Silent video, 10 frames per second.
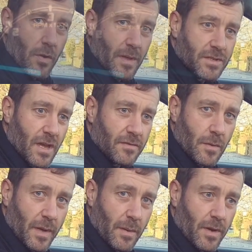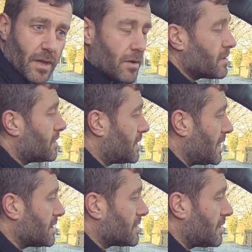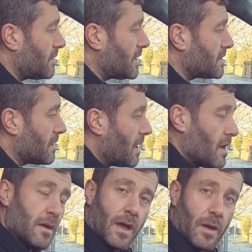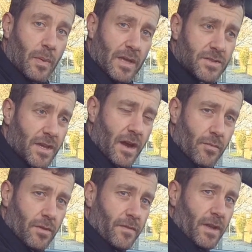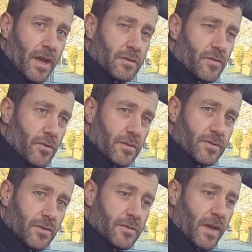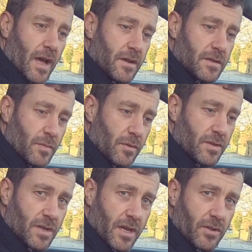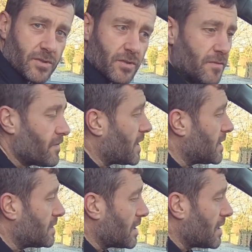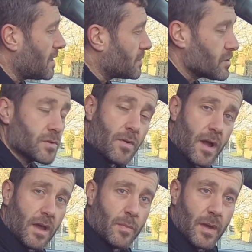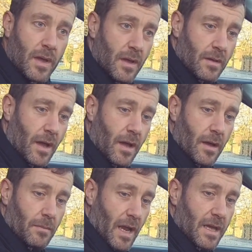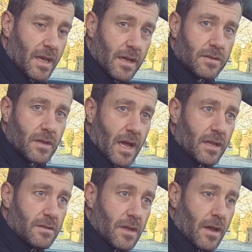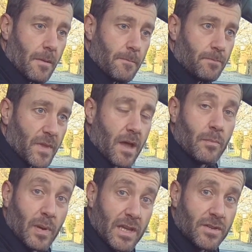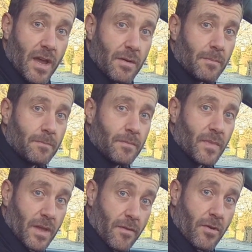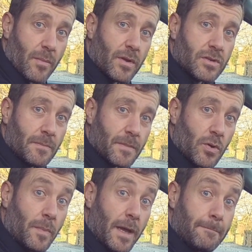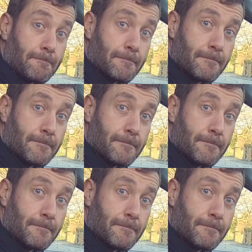that saves you a bit of money going to the dealers to do it uh, please see our other videos for all sorts of cars and motorcycle stuff and uh, subscribe uh, like it and um, yeah please share it Thank you very much. Goodbye.